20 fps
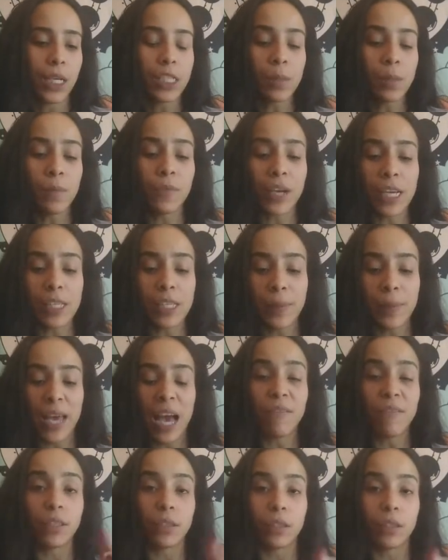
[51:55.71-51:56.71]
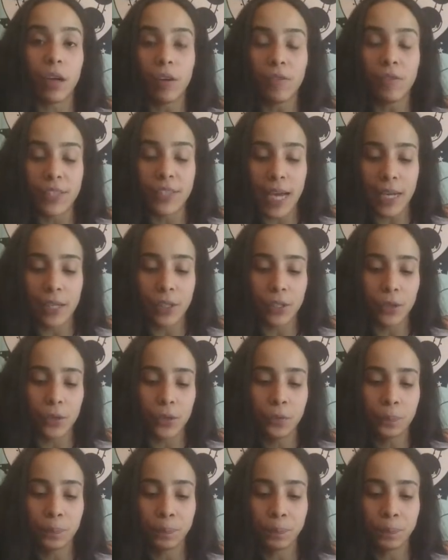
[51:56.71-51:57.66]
Some of you guys may have a dove tattoo.